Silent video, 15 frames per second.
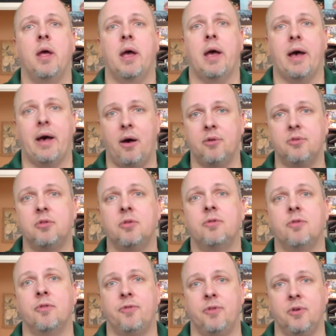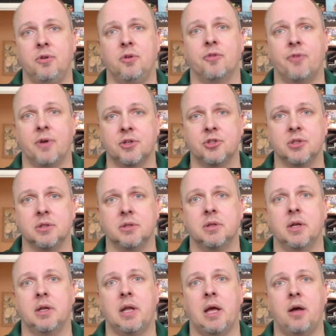how to fulfill your function
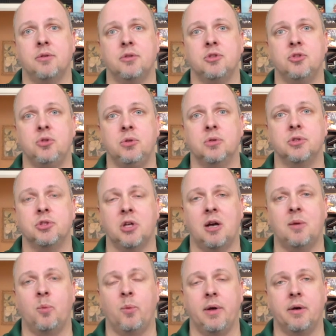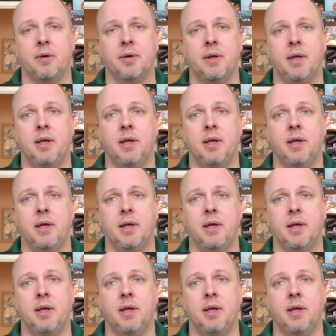and how to do your job well